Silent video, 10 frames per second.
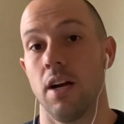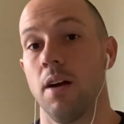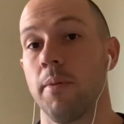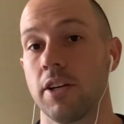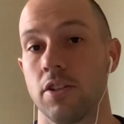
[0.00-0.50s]

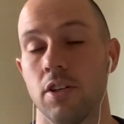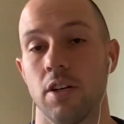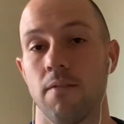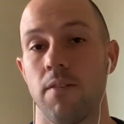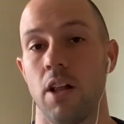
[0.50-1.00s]
Make sure you're
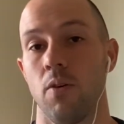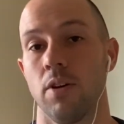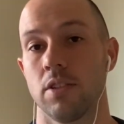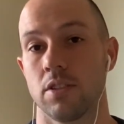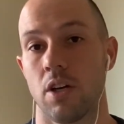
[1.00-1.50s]
going to follow
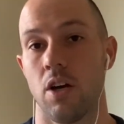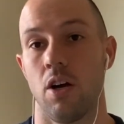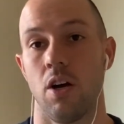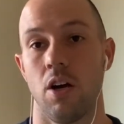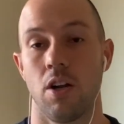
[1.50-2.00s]
us
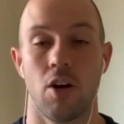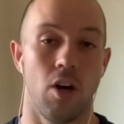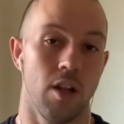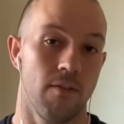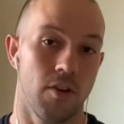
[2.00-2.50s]
on
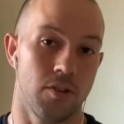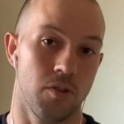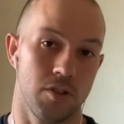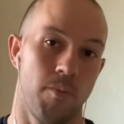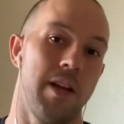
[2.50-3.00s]
all of our
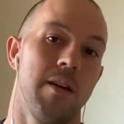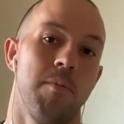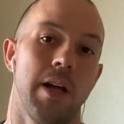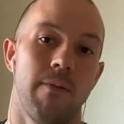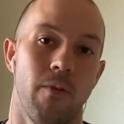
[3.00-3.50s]
social media
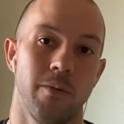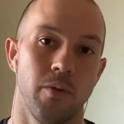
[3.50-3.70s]
platforms.